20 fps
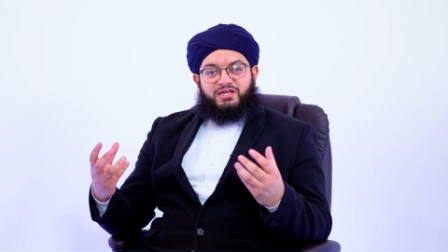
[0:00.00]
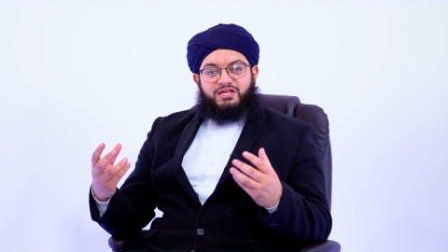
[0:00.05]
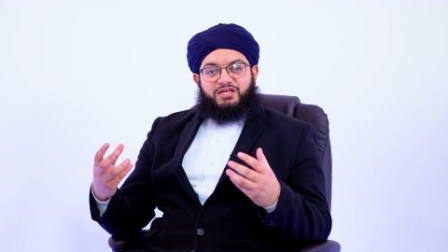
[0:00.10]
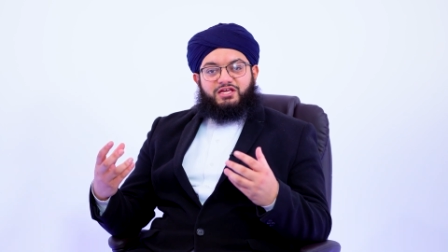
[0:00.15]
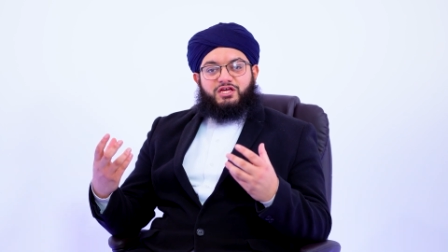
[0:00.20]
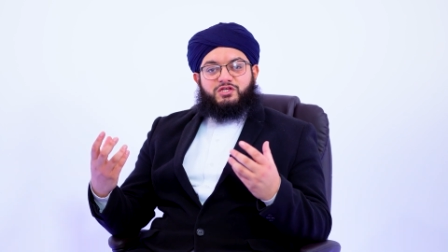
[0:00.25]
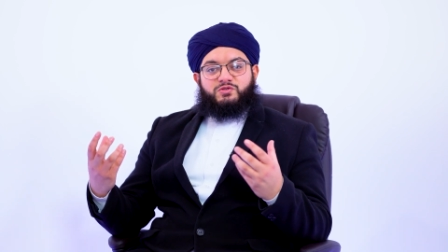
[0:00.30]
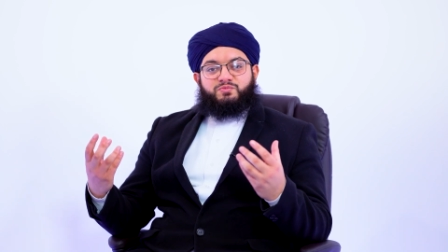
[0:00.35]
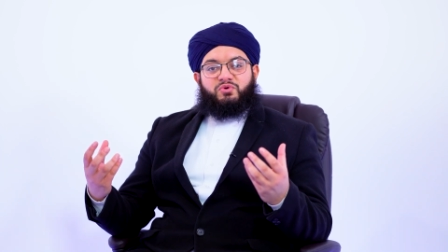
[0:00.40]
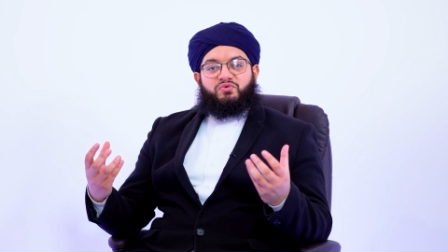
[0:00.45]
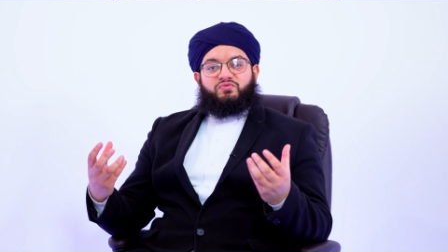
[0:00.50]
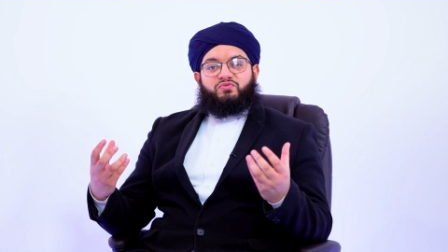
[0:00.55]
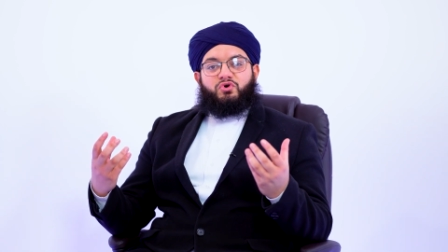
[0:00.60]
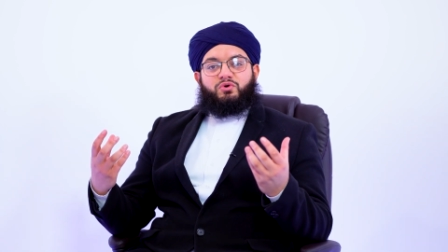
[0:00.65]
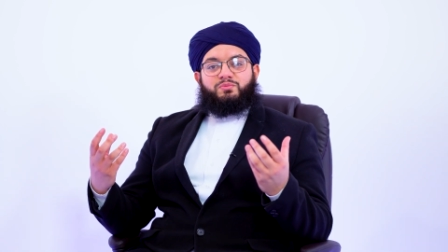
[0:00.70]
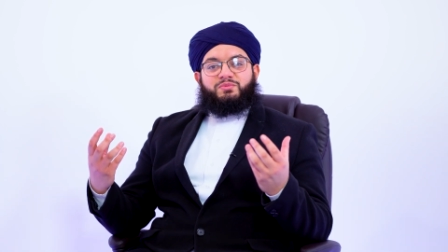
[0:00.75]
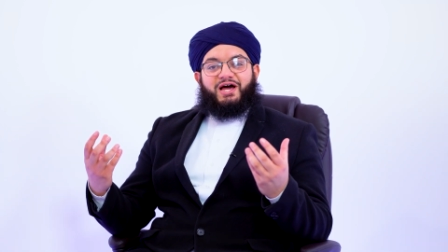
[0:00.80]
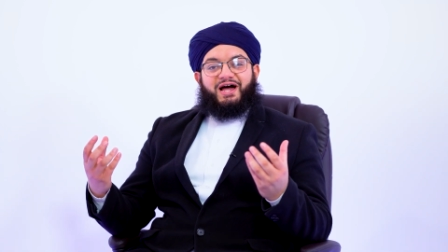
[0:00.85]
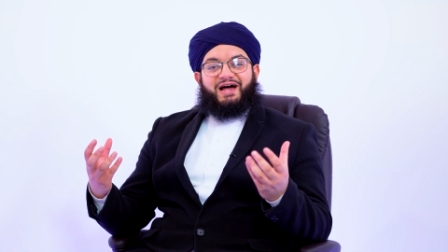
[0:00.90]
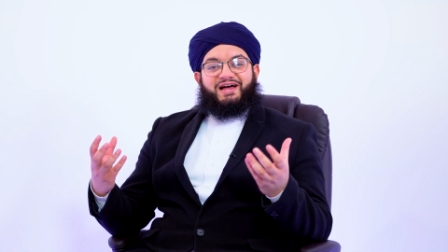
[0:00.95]
he has
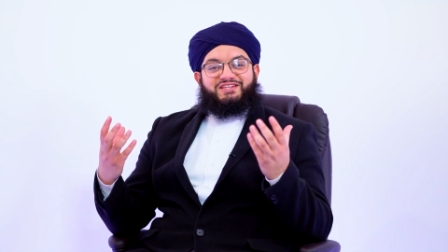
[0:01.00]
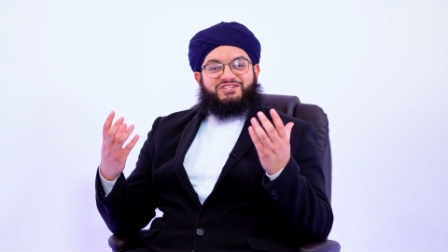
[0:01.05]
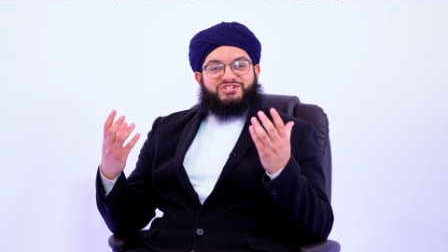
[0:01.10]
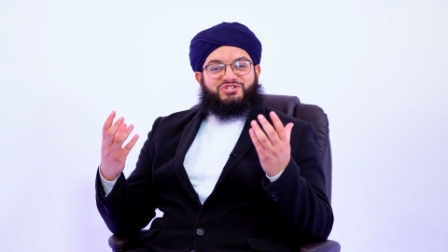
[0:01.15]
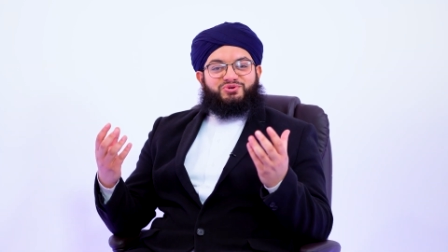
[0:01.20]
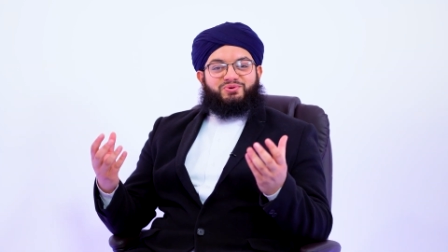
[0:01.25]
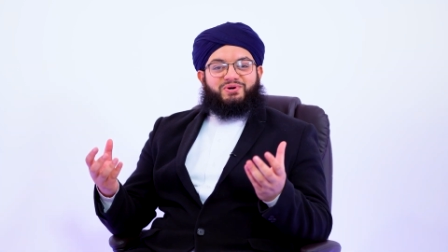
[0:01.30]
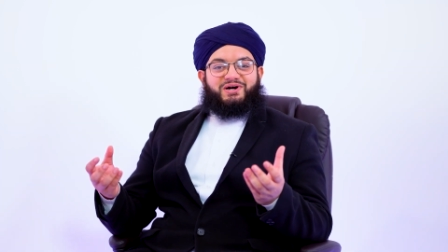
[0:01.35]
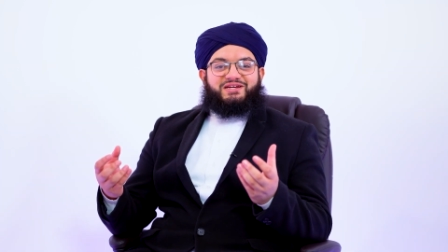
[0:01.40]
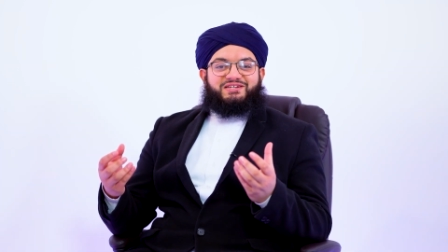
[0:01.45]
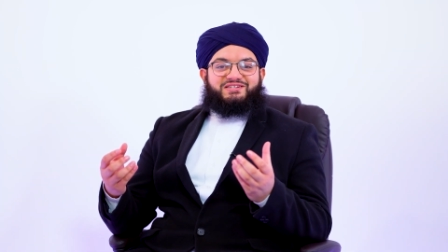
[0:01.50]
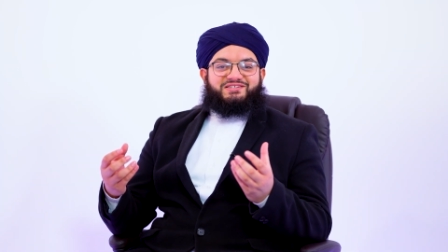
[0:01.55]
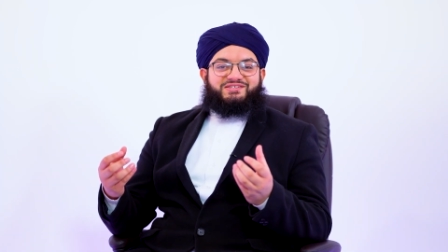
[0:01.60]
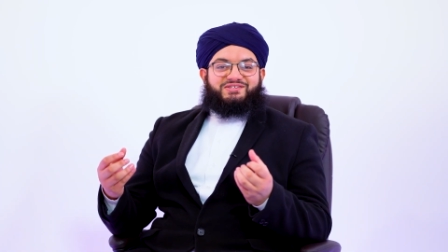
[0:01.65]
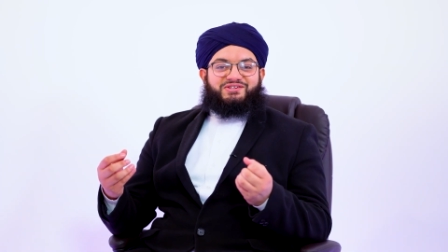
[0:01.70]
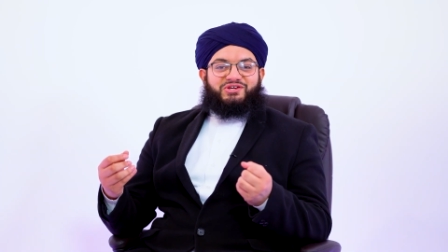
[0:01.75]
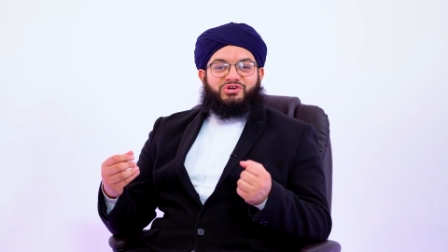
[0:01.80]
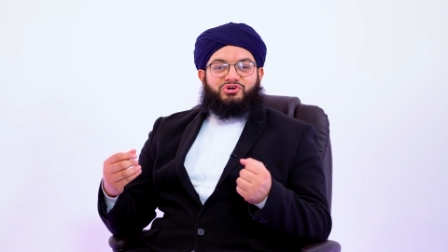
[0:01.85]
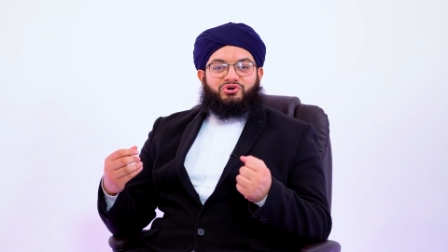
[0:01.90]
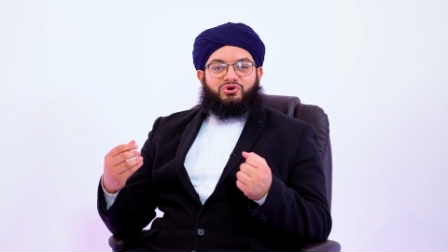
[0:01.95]
performed Hajj twice
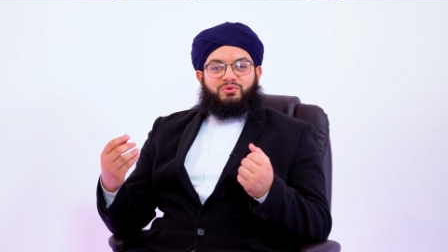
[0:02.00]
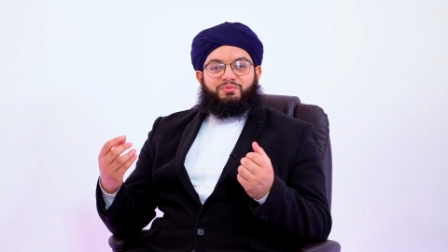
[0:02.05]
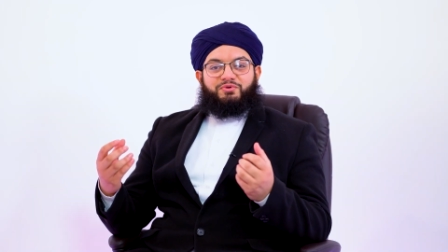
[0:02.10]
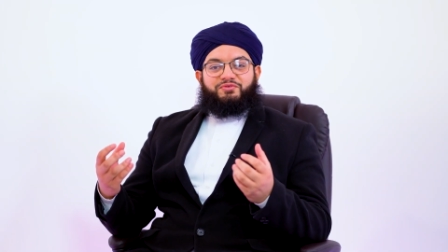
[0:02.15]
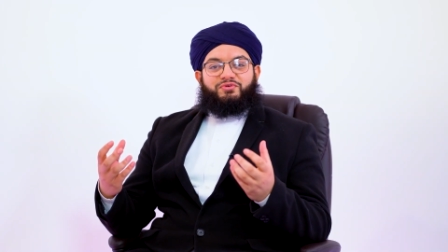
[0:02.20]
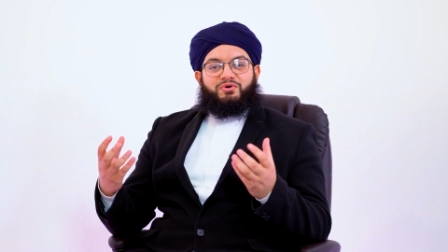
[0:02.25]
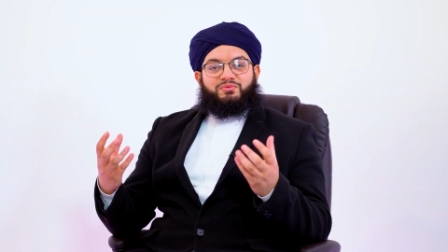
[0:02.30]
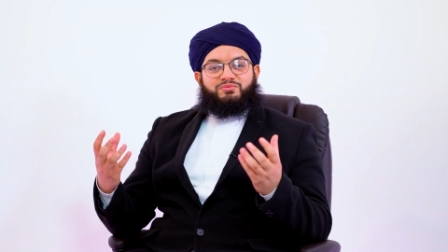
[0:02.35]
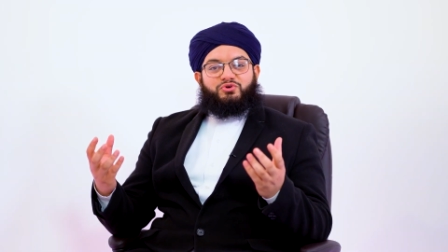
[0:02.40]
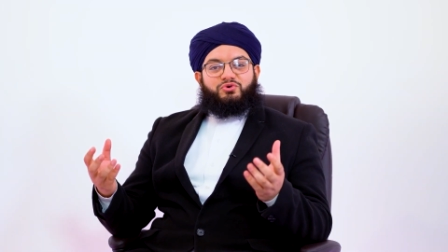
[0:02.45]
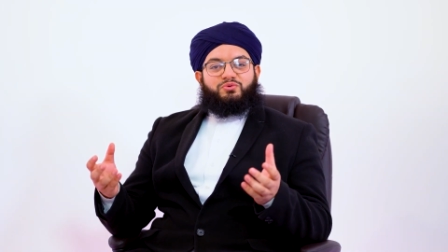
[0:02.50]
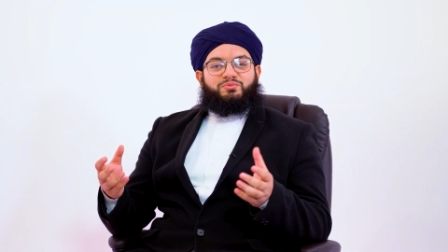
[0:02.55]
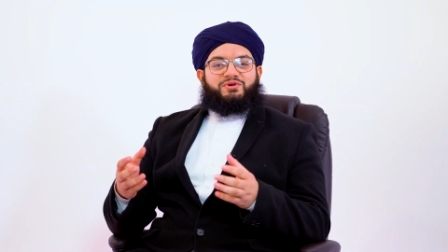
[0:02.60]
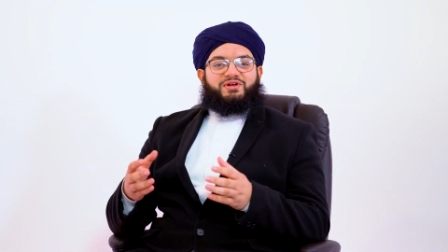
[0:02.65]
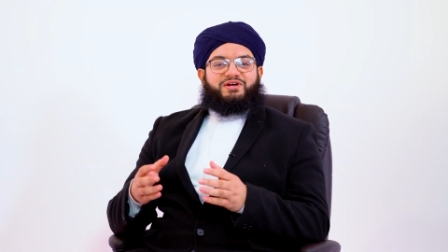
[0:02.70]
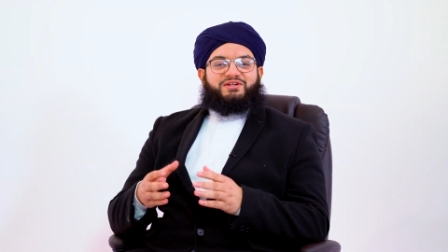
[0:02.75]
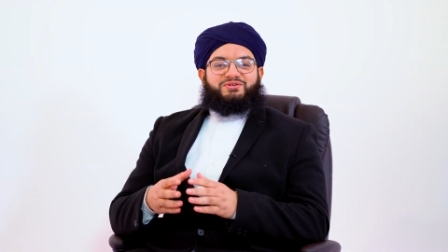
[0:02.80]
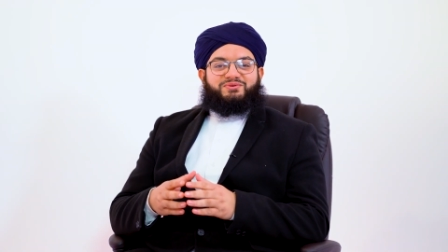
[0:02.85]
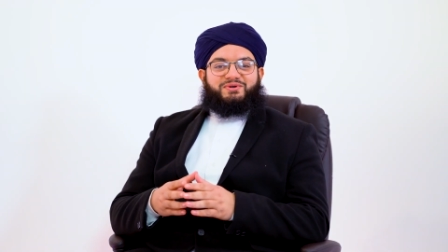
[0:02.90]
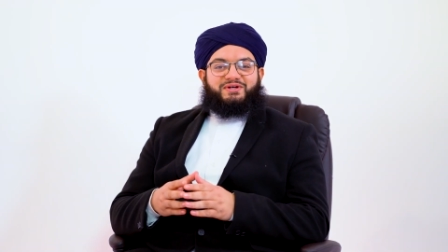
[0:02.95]
or performed
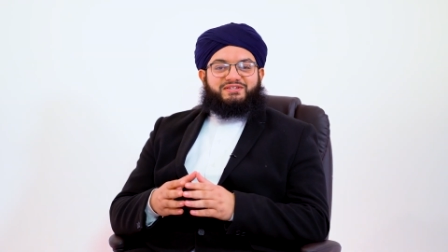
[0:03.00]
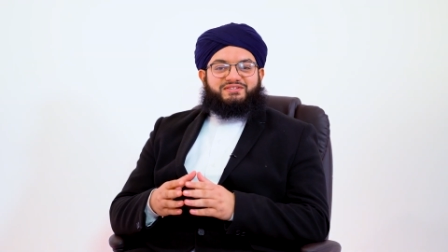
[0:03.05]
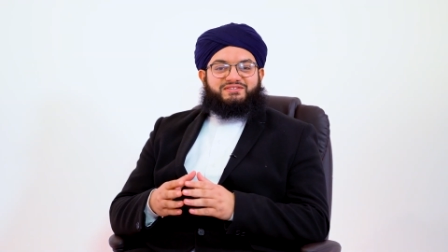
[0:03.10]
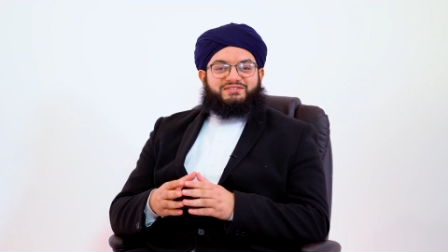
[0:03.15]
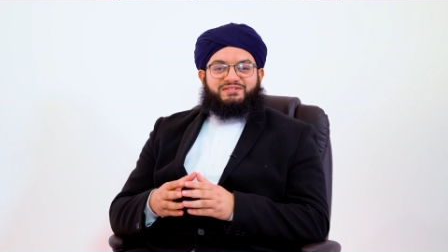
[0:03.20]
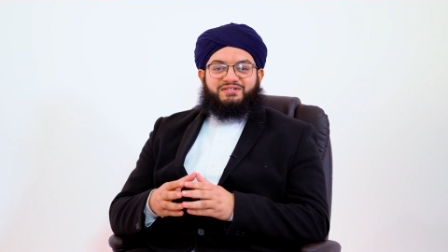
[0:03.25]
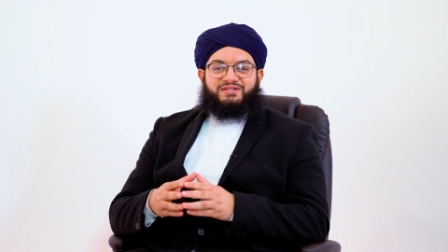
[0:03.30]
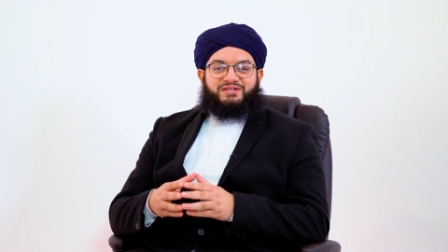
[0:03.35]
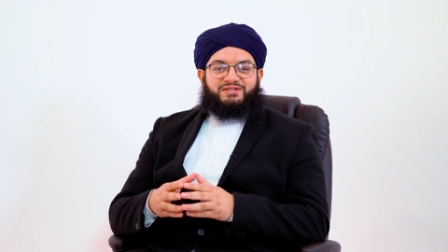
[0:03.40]
Umrah twice.